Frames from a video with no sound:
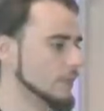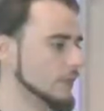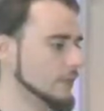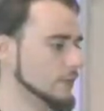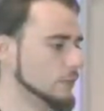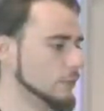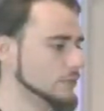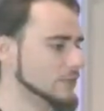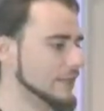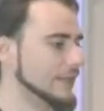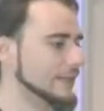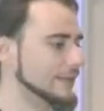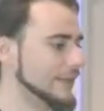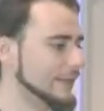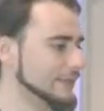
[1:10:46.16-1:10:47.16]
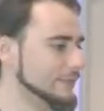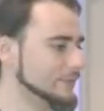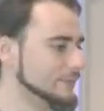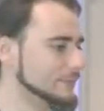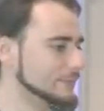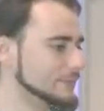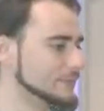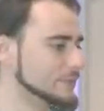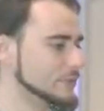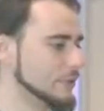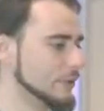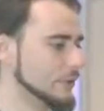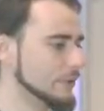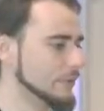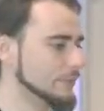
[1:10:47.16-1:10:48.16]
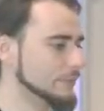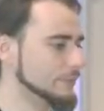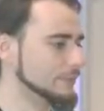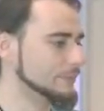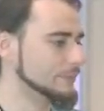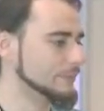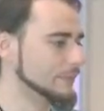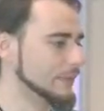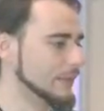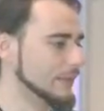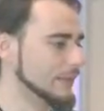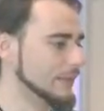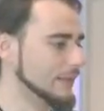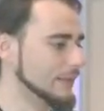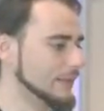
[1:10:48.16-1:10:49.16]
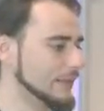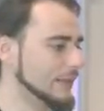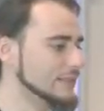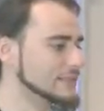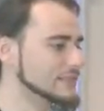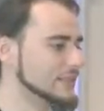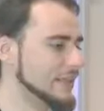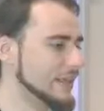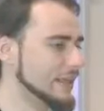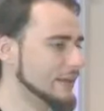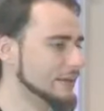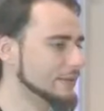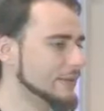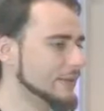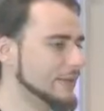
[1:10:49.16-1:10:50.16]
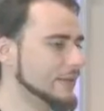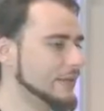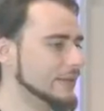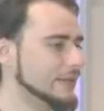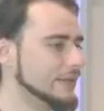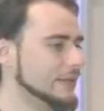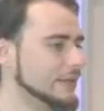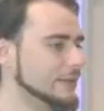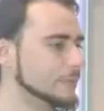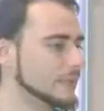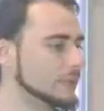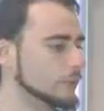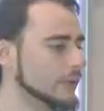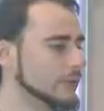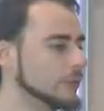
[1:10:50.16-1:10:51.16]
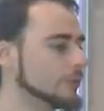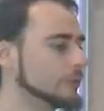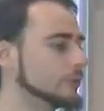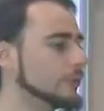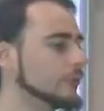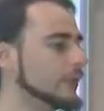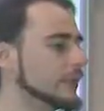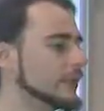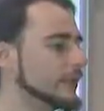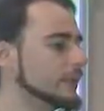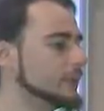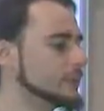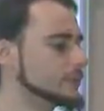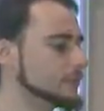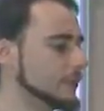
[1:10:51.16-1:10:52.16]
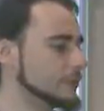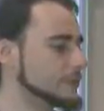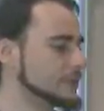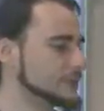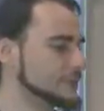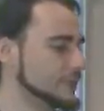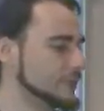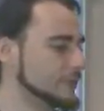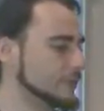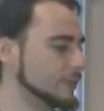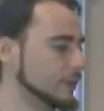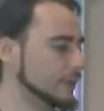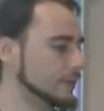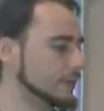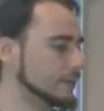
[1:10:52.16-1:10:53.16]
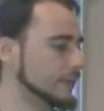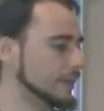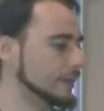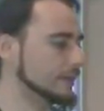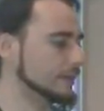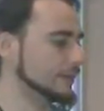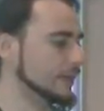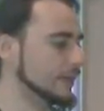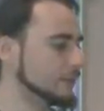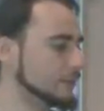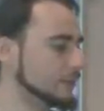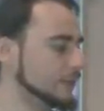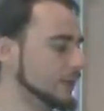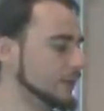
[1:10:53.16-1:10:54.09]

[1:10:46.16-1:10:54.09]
it looks like that so it is there uh, but we don't do any image processing to get the title out